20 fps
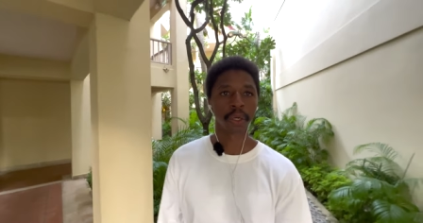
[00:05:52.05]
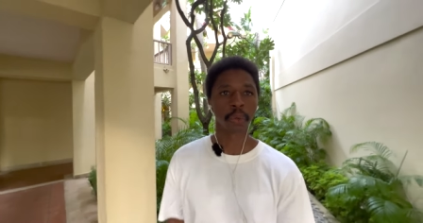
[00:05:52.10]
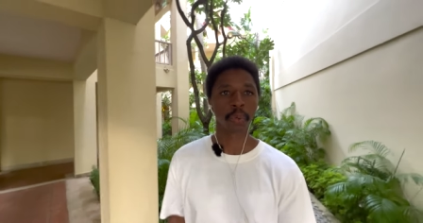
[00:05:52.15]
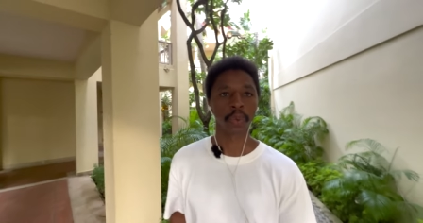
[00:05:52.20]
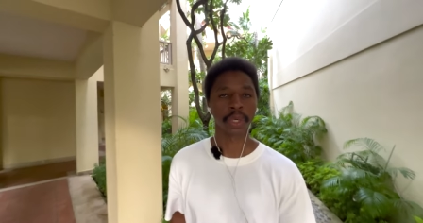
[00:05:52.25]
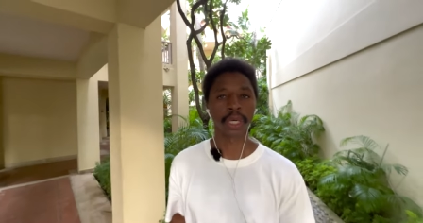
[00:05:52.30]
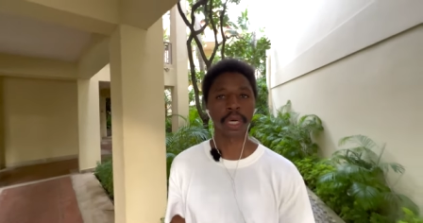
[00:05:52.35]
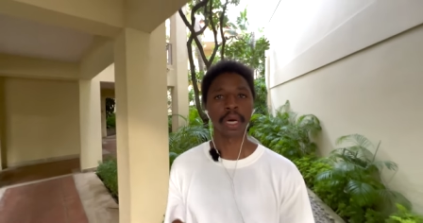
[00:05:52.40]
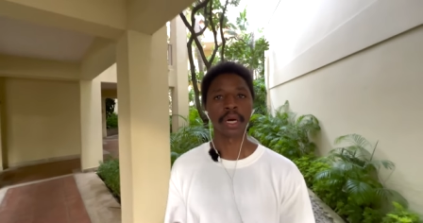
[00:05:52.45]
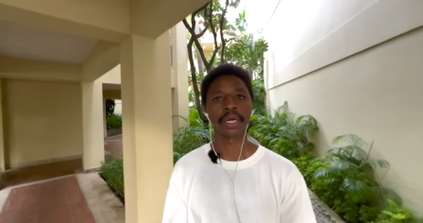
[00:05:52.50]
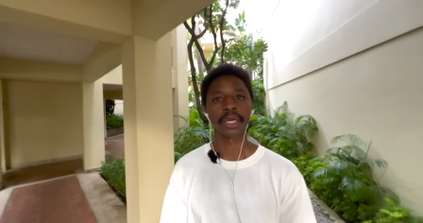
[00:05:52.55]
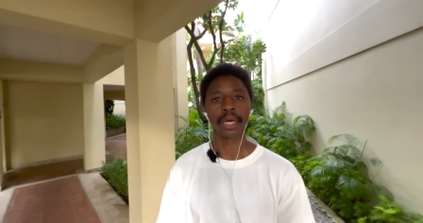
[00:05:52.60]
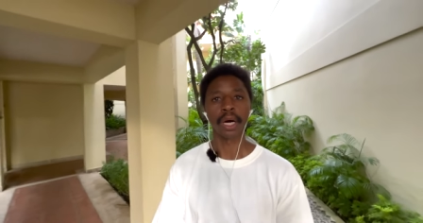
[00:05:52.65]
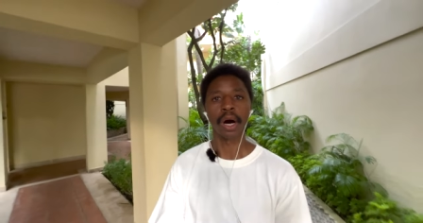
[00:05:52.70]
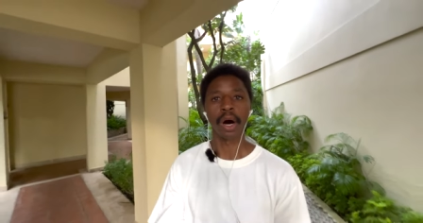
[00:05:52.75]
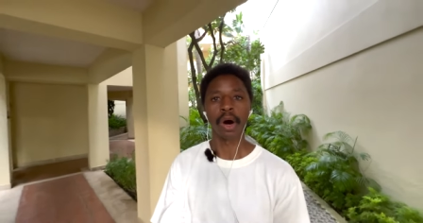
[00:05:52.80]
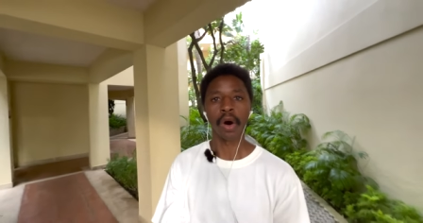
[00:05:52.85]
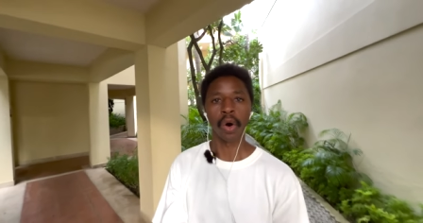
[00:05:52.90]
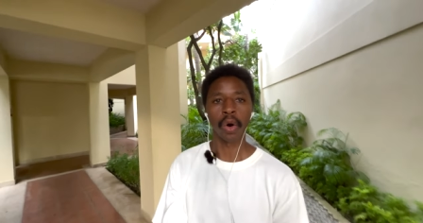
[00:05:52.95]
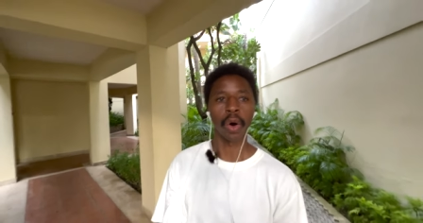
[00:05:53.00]
We got
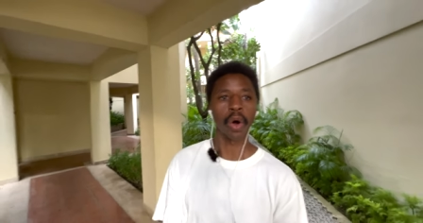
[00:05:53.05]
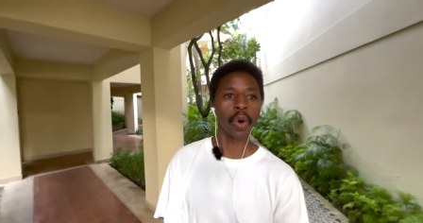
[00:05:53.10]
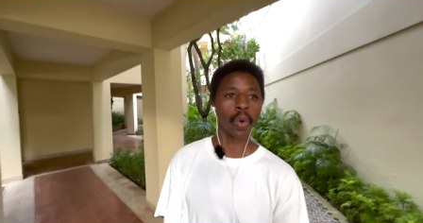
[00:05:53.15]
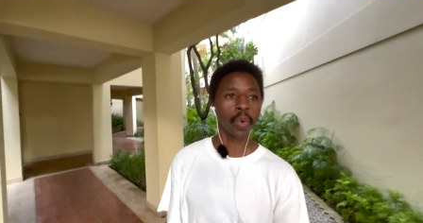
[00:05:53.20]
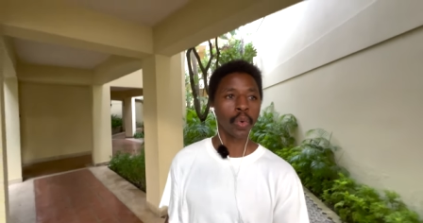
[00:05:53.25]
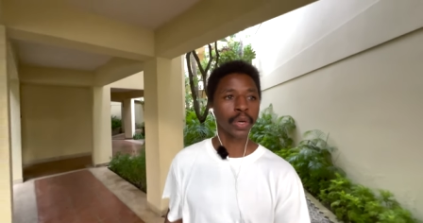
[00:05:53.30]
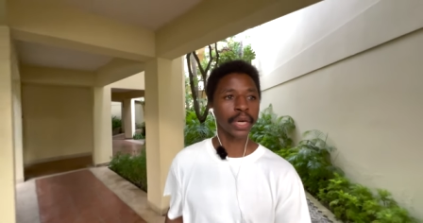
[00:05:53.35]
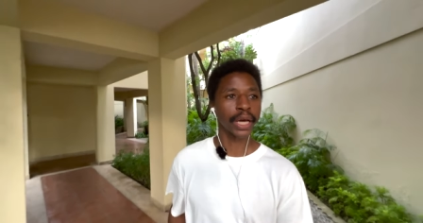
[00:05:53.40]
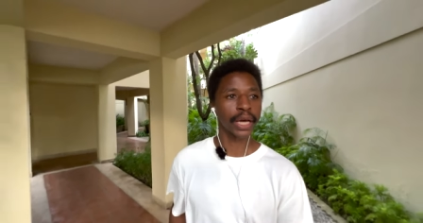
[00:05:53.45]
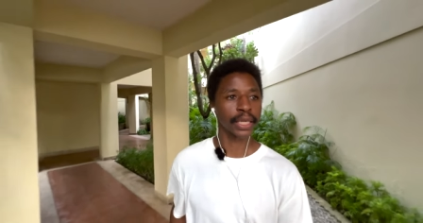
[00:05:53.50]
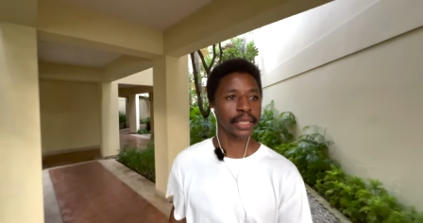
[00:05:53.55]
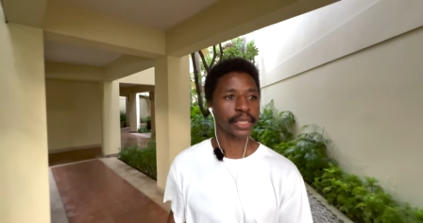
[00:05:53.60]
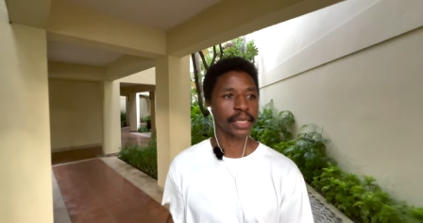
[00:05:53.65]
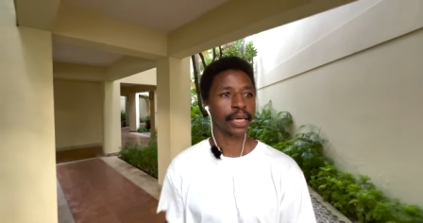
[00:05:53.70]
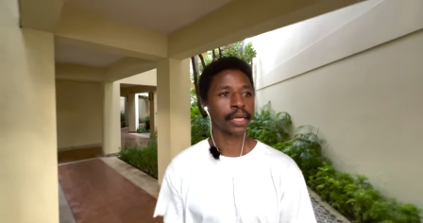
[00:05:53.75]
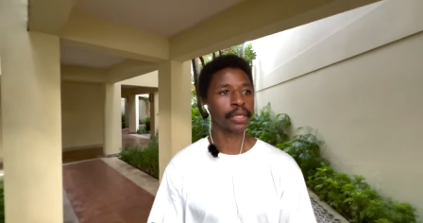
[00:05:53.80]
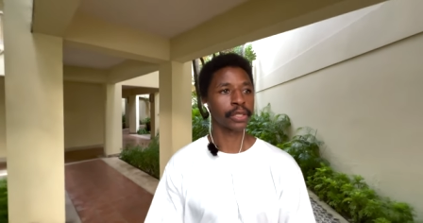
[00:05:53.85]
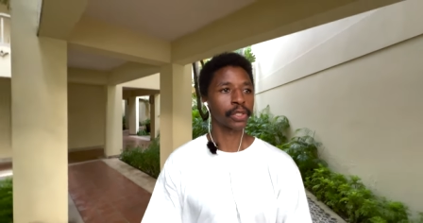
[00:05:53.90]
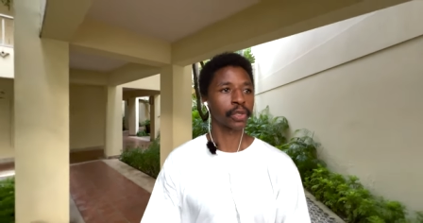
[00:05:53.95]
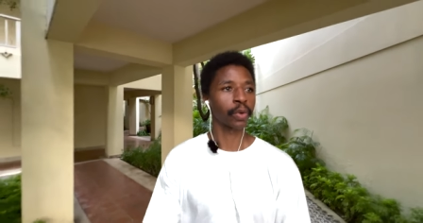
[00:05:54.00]
our own
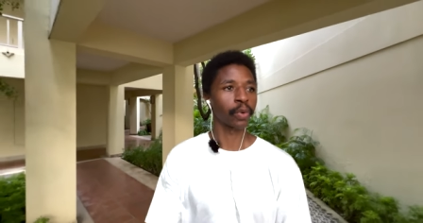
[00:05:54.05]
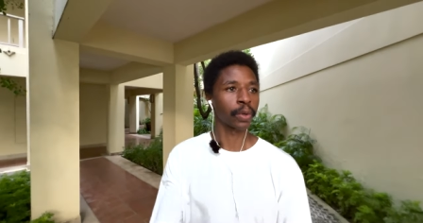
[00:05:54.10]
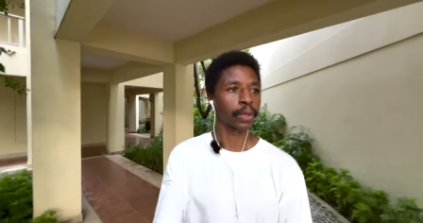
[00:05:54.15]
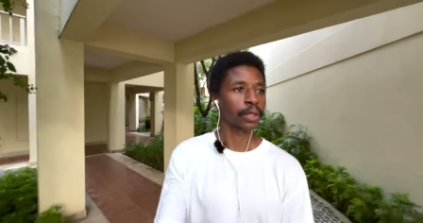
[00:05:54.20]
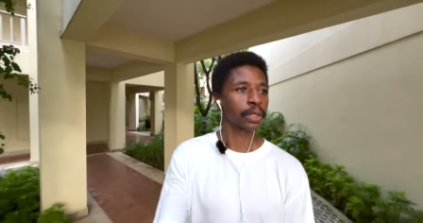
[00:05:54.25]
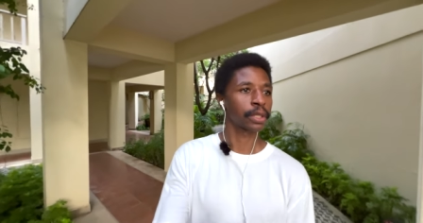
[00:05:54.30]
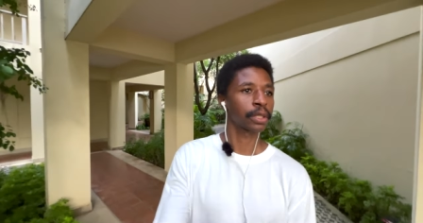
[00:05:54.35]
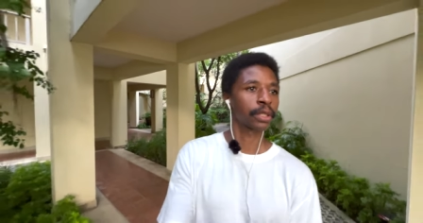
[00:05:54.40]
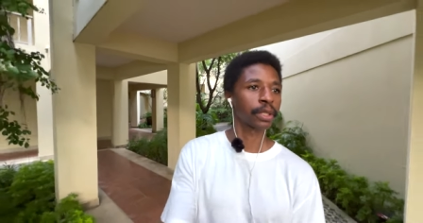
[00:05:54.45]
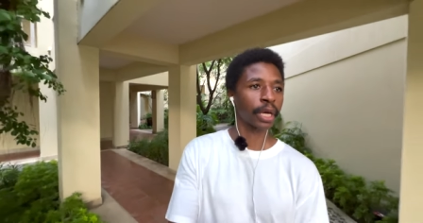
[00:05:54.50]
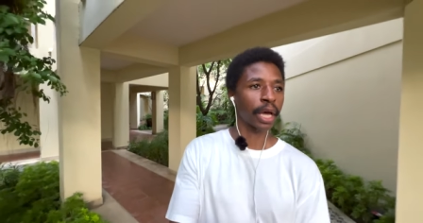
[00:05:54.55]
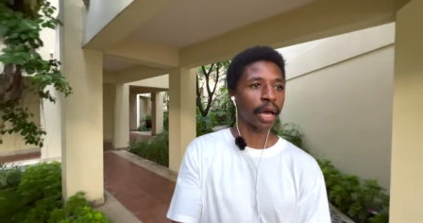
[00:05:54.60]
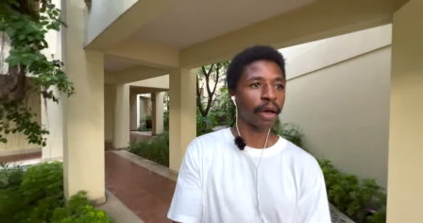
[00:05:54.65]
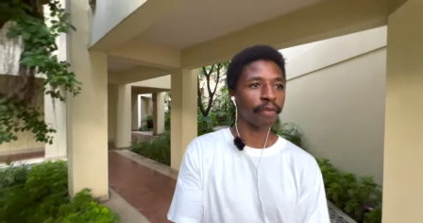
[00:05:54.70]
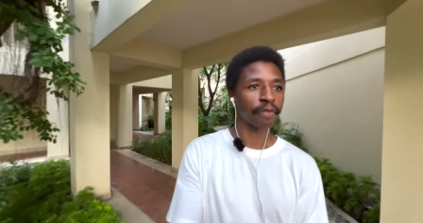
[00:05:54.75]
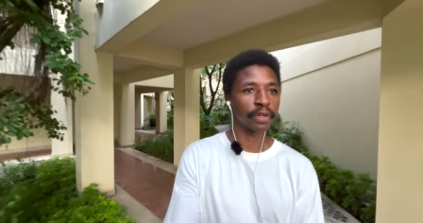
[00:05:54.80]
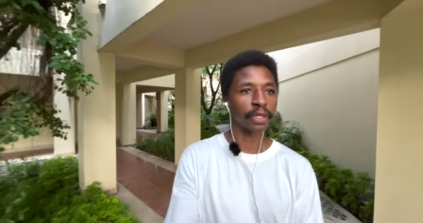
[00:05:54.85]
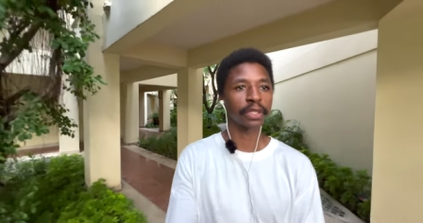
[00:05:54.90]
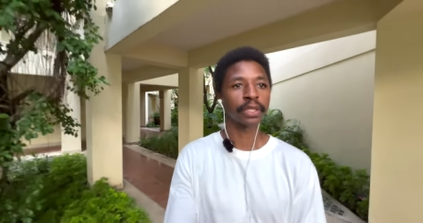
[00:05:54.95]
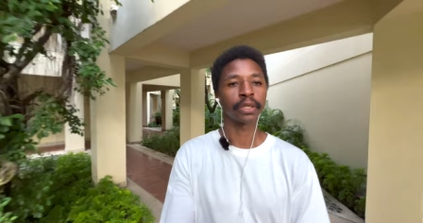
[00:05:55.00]
tennis court. I
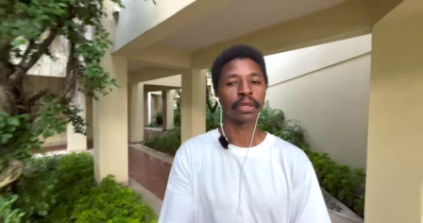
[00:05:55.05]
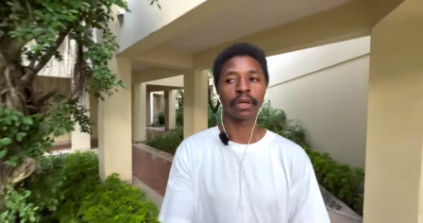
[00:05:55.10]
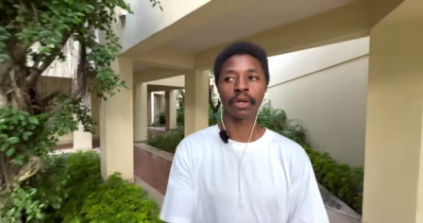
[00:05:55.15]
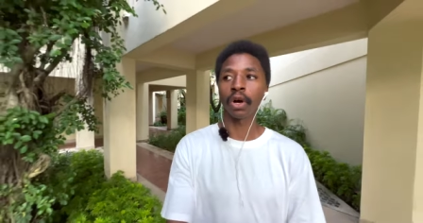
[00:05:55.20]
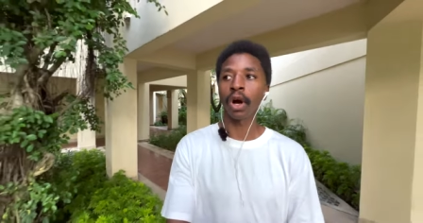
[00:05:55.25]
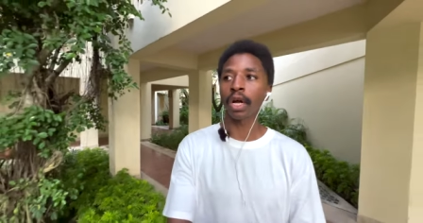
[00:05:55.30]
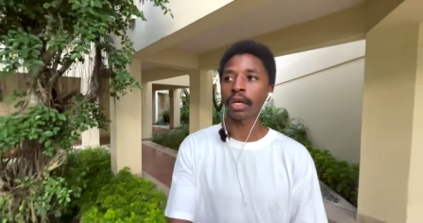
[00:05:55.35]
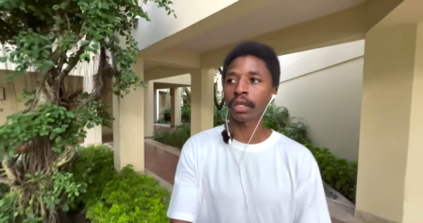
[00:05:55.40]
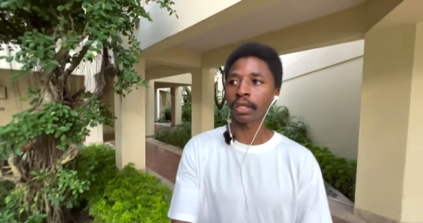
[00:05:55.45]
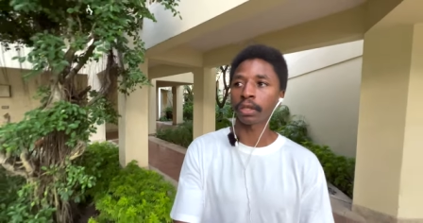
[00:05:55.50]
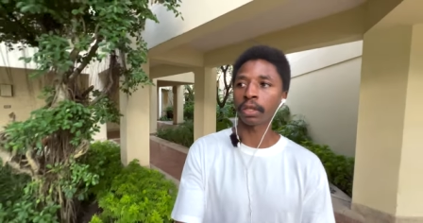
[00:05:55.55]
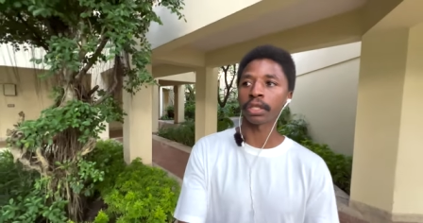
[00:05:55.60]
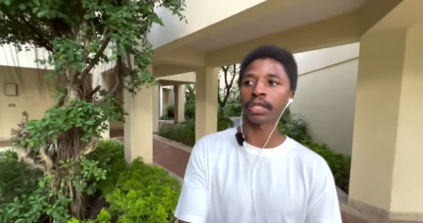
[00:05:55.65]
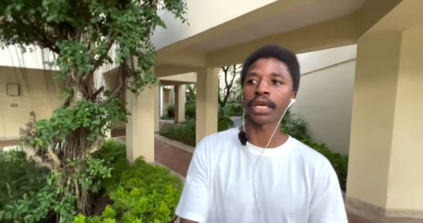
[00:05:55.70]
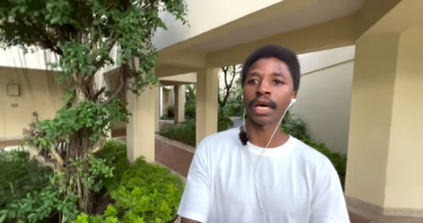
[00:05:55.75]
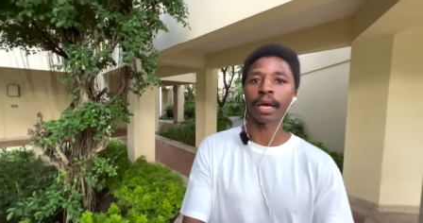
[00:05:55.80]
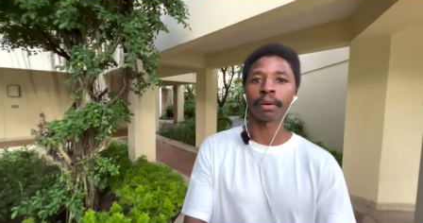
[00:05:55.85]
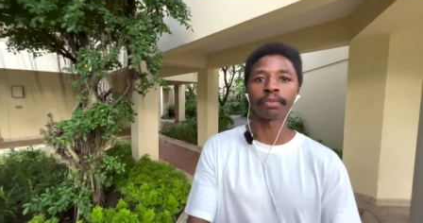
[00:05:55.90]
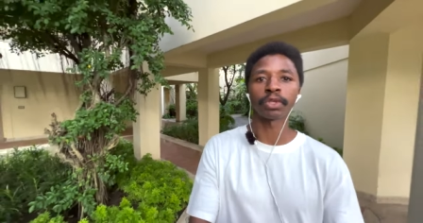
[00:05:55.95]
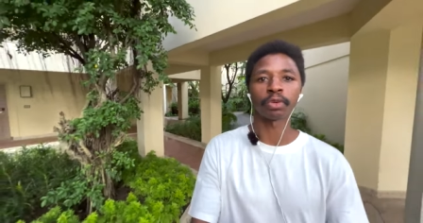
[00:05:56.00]
haven't gotten the
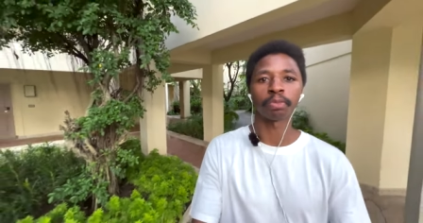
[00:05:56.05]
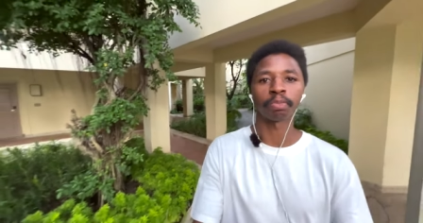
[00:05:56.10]
time to